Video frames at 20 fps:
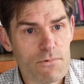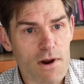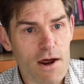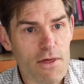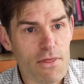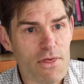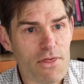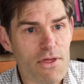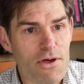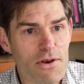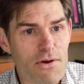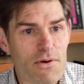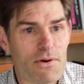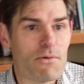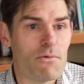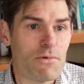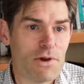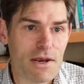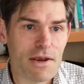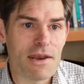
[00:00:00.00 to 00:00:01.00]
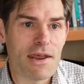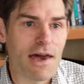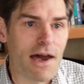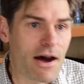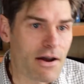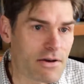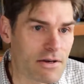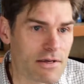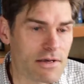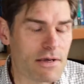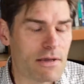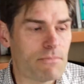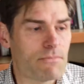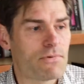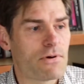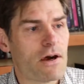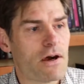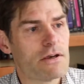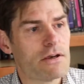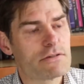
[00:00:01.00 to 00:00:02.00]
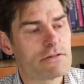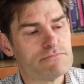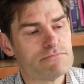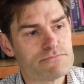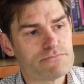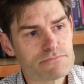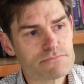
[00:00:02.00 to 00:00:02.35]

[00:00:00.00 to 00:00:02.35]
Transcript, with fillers: rather than written out in prose.